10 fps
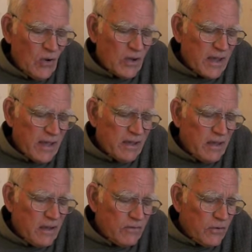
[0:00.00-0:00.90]
Okay,
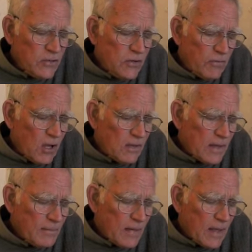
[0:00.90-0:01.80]
first of
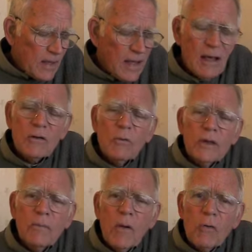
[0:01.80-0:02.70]
all, how do
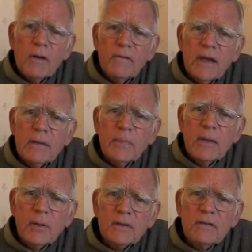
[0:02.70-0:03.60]
we motivate
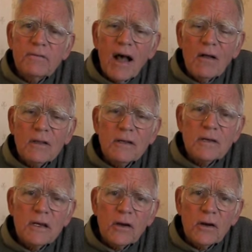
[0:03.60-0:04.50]
people to
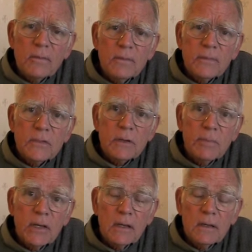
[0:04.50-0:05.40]
volunteer
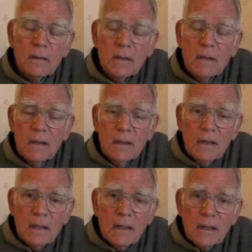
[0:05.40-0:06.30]

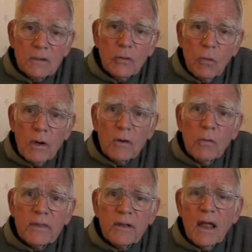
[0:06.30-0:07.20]
to
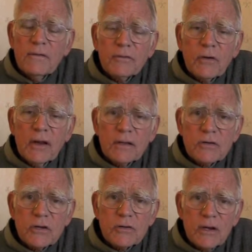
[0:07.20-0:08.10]
work with life
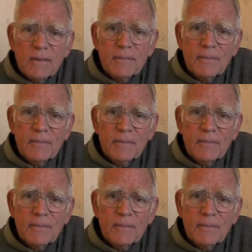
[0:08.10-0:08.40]
transition?